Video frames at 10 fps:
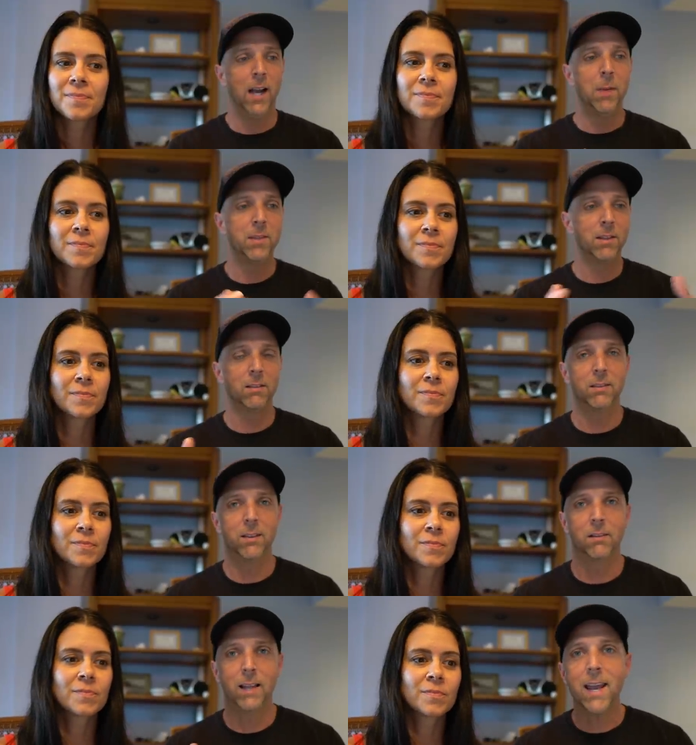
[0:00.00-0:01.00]
Speaker 1: I mean,
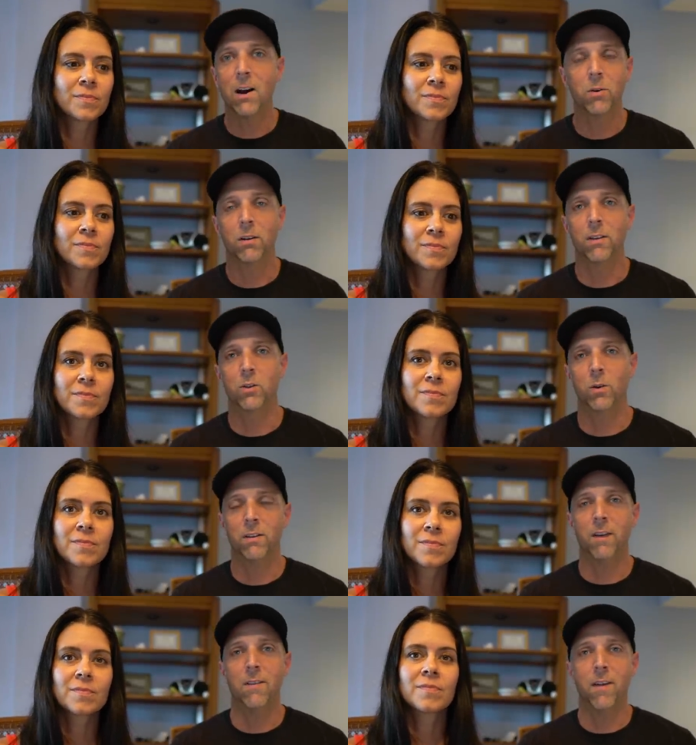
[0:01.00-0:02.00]
the layout of the
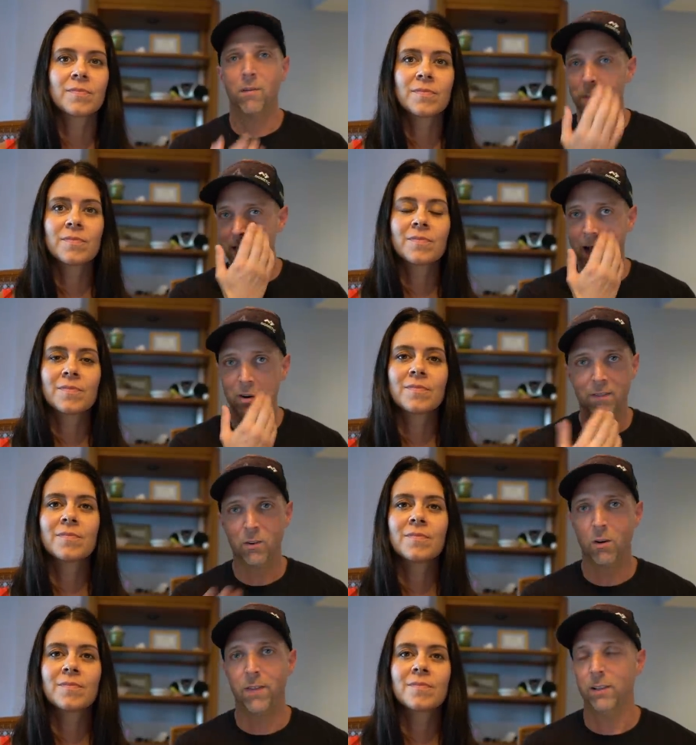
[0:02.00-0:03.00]
25FB, I don't even
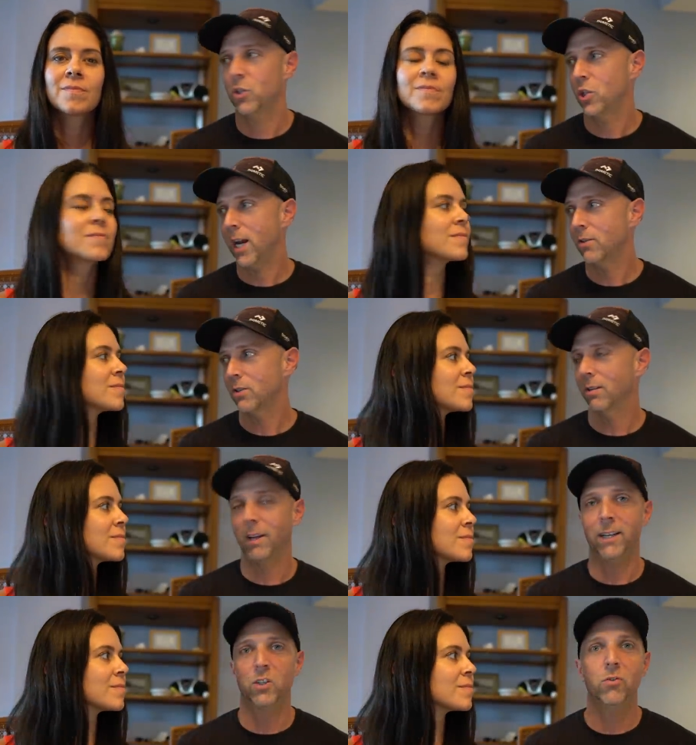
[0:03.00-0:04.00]
know if that's changed in
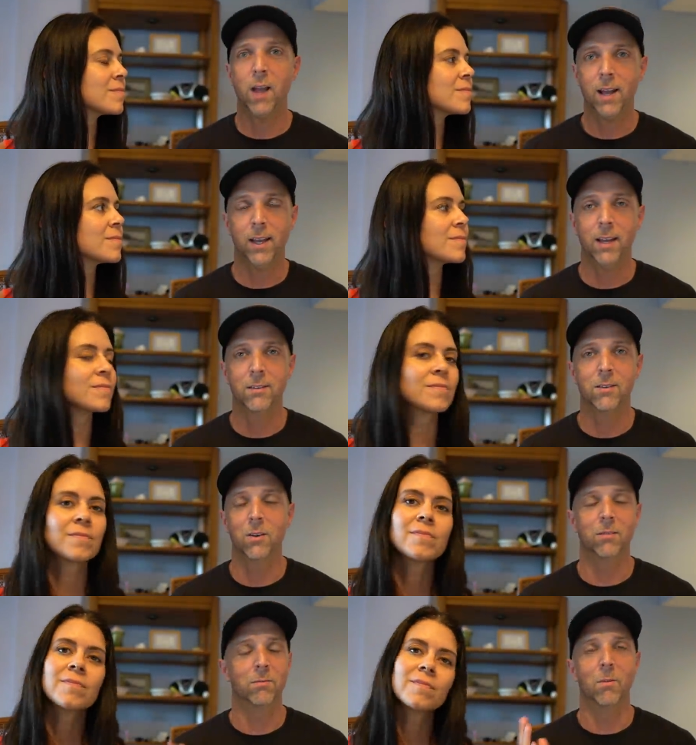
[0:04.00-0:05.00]
like 2 decades
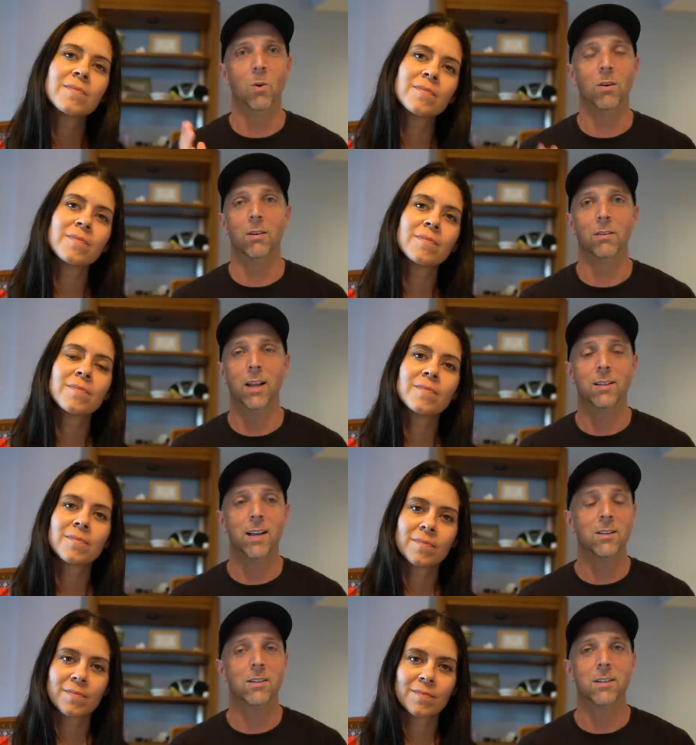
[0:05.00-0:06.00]
or more or less. I
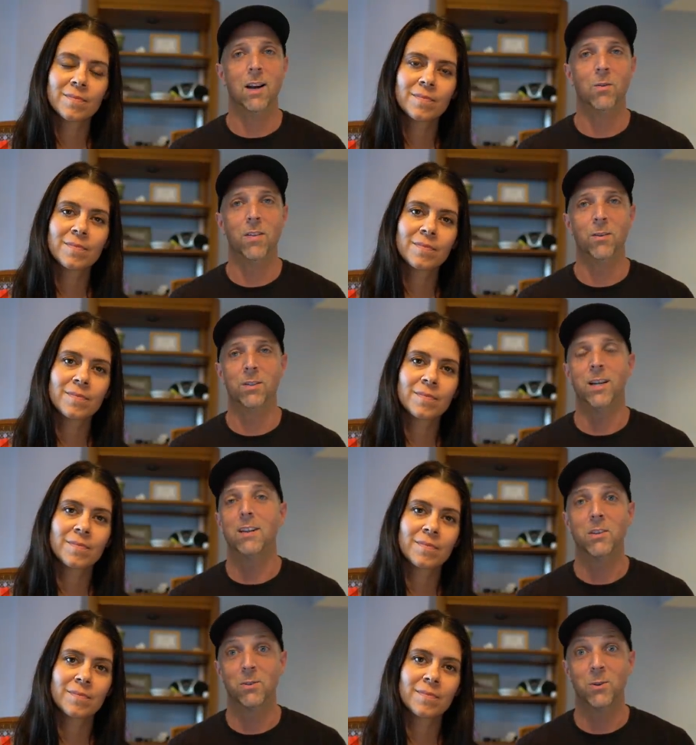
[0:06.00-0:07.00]
just saw one that was 10
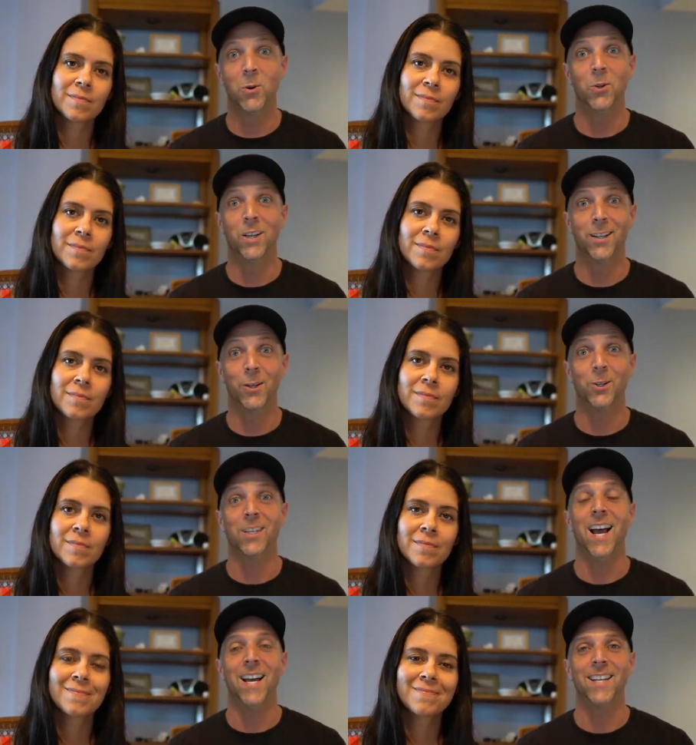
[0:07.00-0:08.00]
years old and it looks
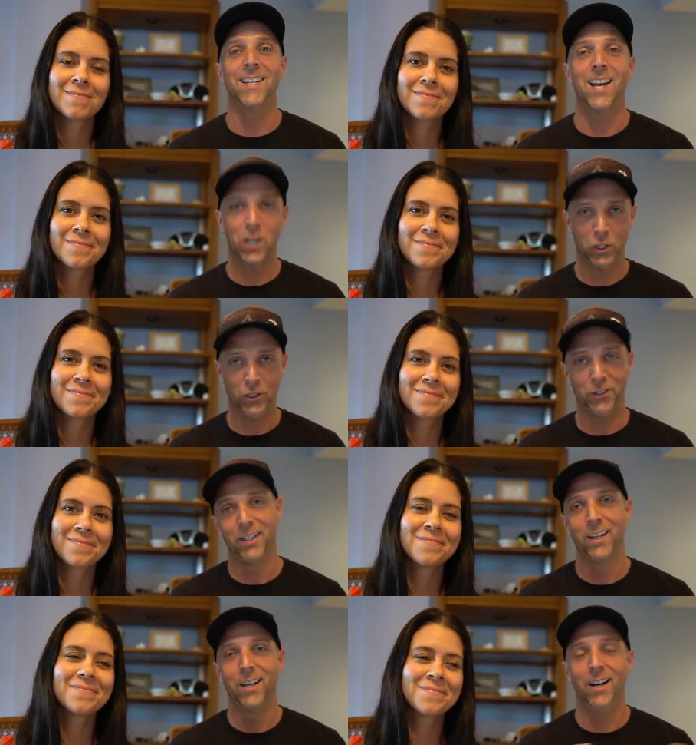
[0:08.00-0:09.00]
identical
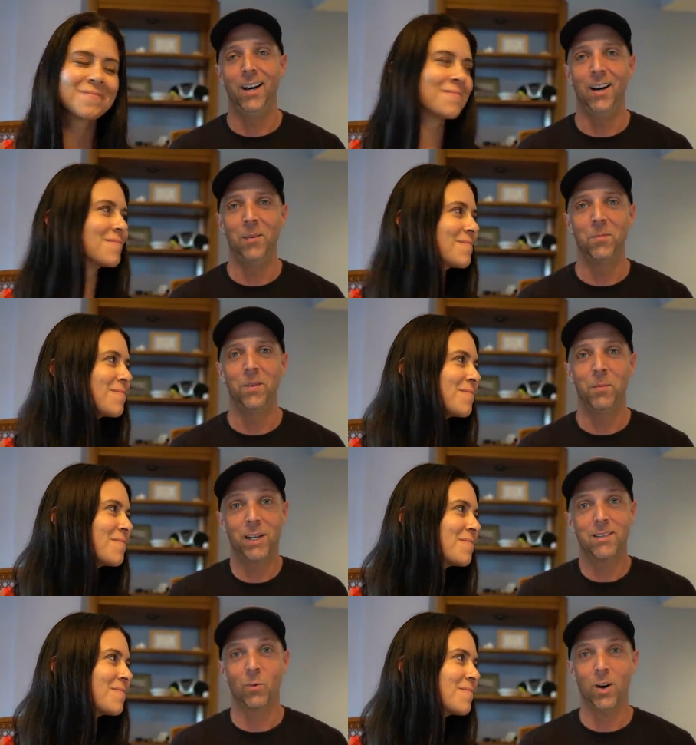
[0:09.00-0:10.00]

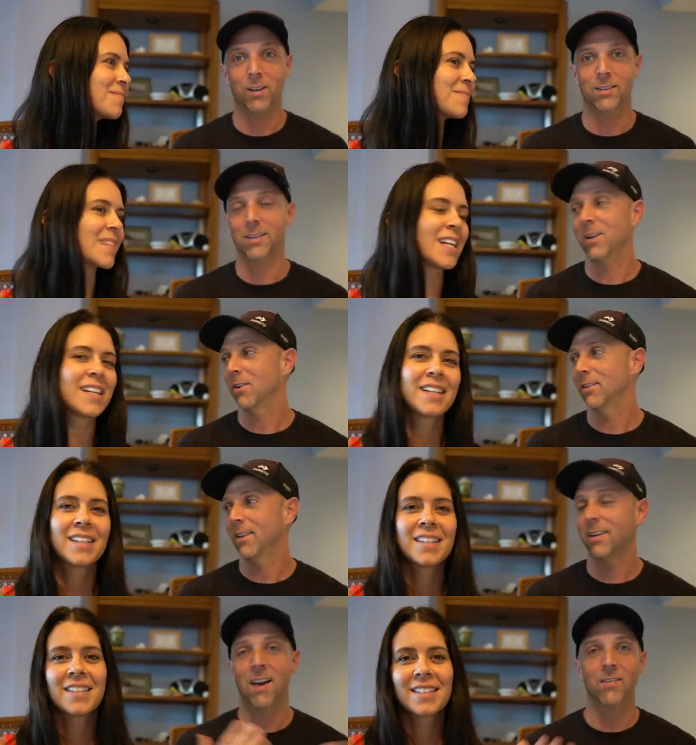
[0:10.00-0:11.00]
because it works, you know, and
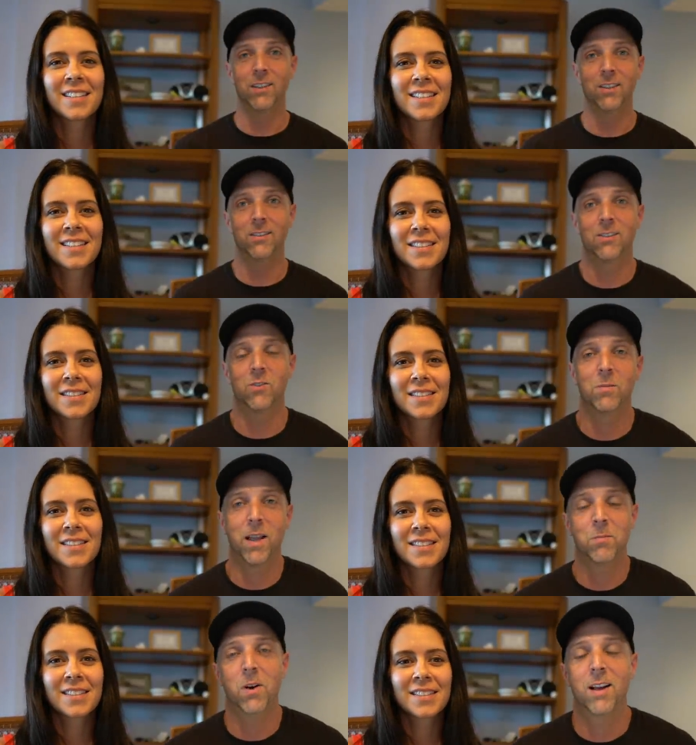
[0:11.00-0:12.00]
they have a good
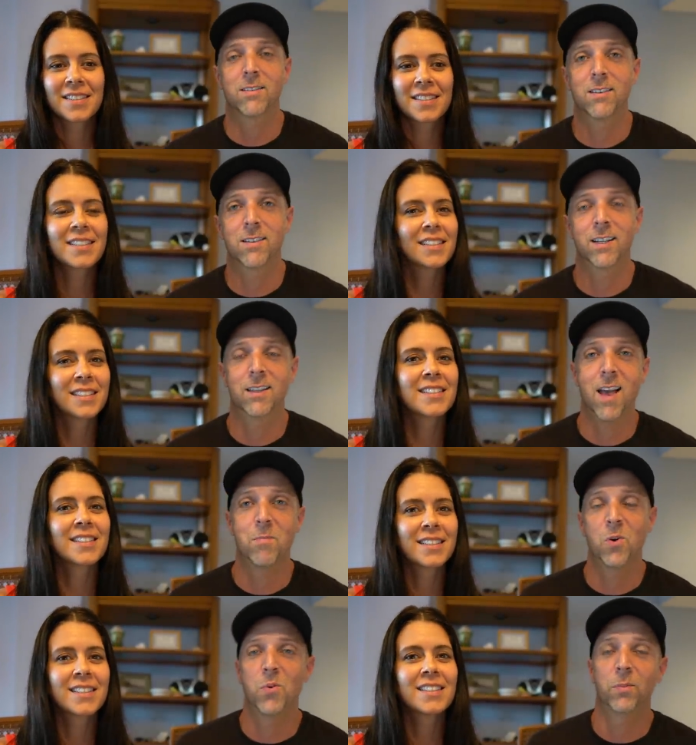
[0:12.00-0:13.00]
streamlined process to get that put in